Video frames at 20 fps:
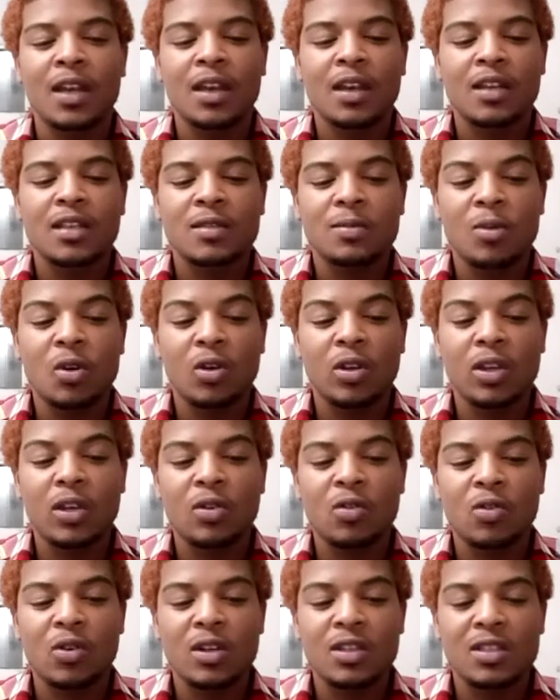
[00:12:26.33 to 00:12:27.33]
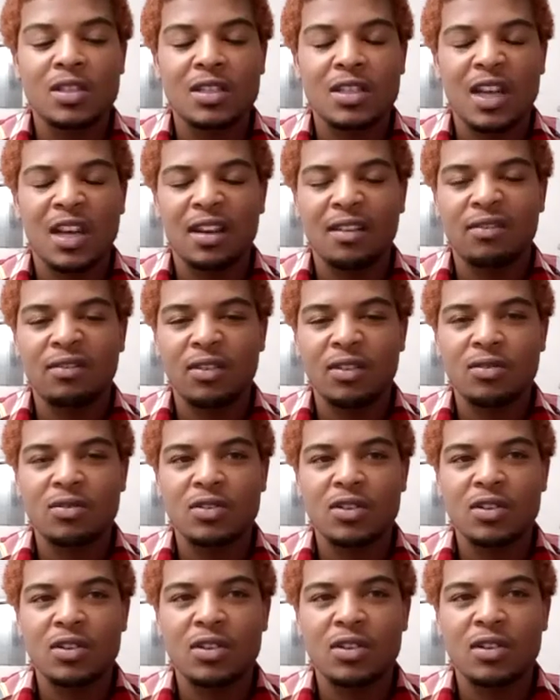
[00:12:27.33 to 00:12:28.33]
Smoky Quartz is like a
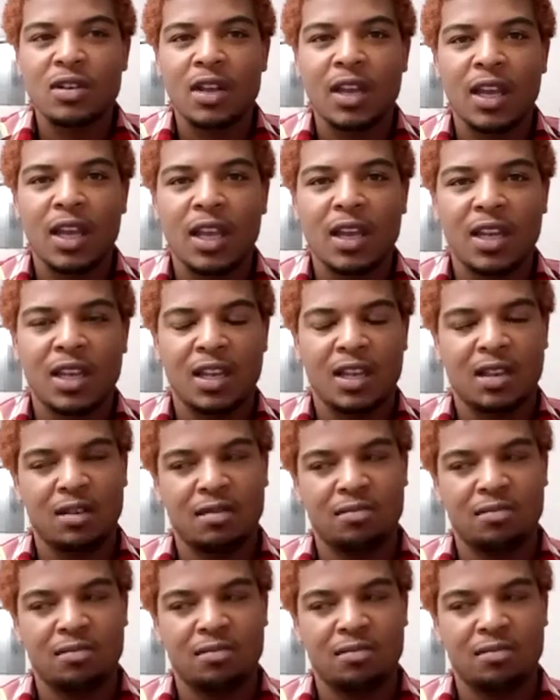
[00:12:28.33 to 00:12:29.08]
filter, and it